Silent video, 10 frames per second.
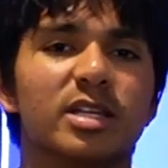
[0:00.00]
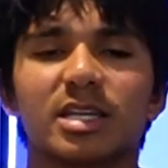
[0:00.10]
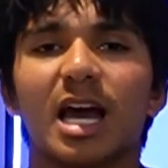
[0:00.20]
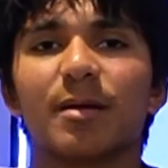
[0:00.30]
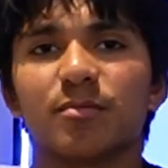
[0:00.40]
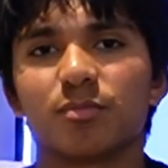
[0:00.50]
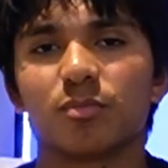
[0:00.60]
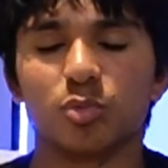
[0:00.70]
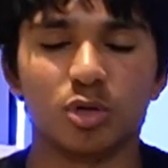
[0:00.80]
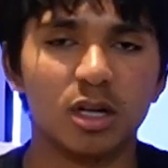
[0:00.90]
this game
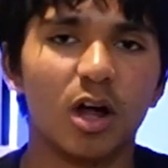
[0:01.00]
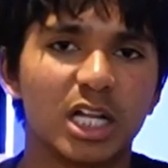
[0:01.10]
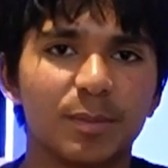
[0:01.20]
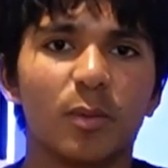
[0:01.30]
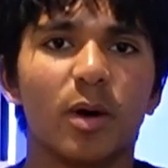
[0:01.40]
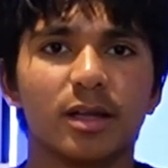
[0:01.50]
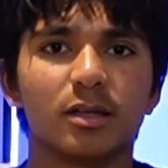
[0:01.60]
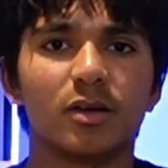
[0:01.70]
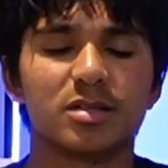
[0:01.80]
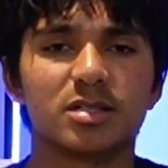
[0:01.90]
would likely be won and
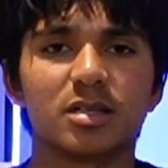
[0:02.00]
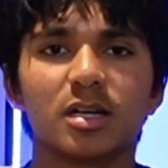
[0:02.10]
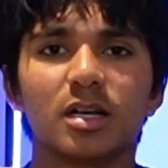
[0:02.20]
lost.